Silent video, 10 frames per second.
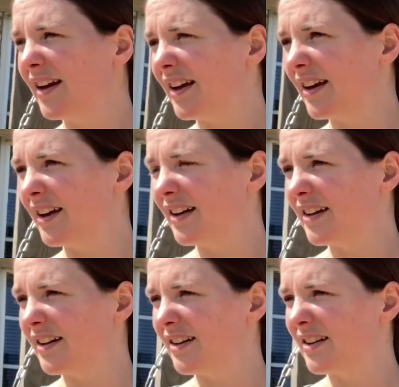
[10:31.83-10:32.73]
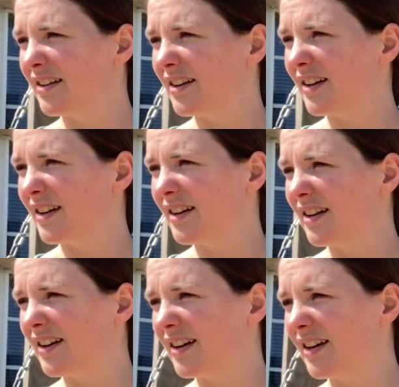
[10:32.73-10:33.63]
And
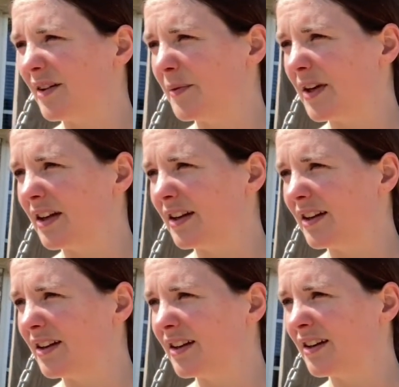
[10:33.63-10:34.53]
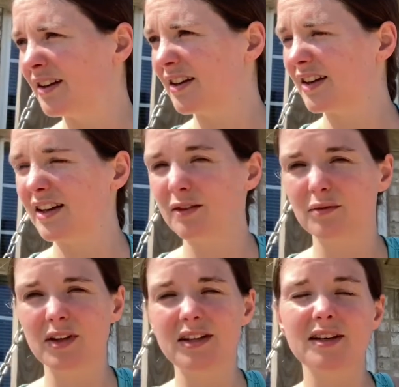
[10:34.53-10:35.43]
I mean, and
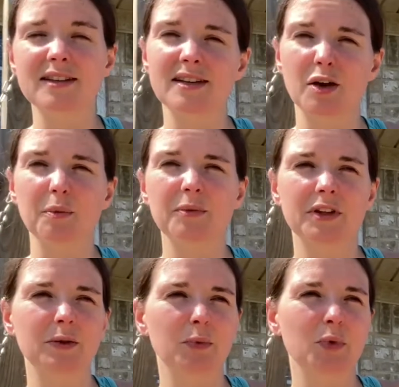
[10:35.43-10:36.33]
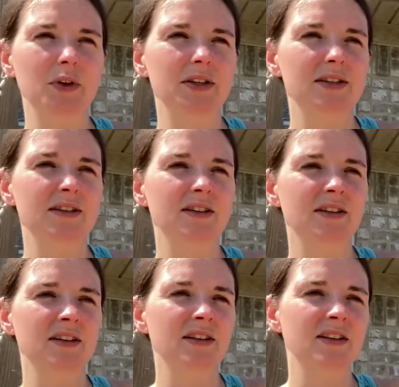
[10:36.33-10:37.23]
it does help that the boys
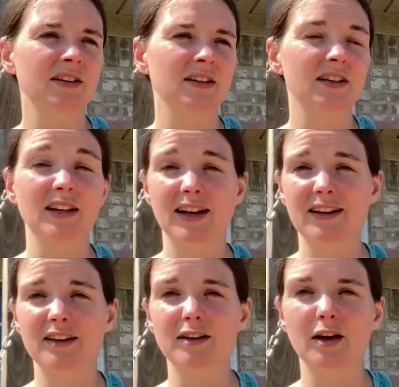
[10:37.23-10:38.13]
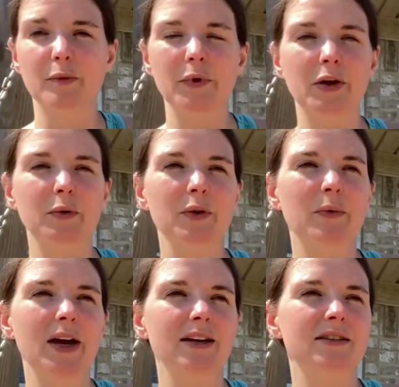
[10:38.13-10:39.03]
like it a lot better. We
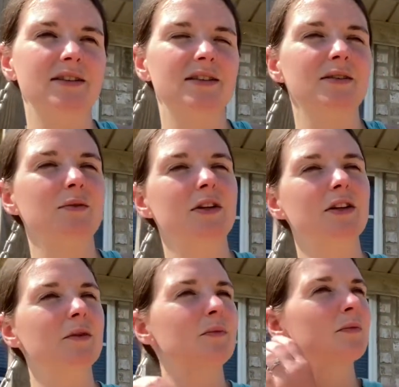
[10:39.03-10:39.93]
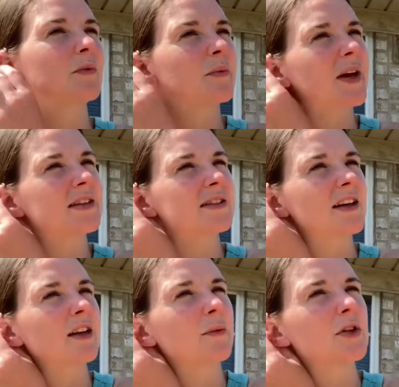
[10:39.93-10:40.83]
passed the
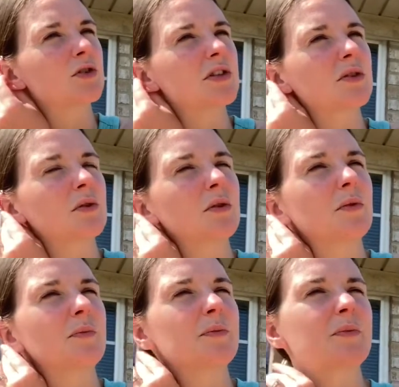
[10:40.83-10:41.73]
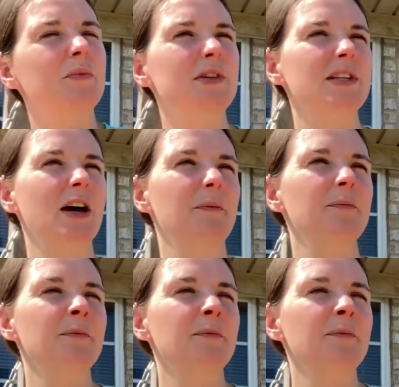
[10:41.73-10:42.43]
elementary school one time,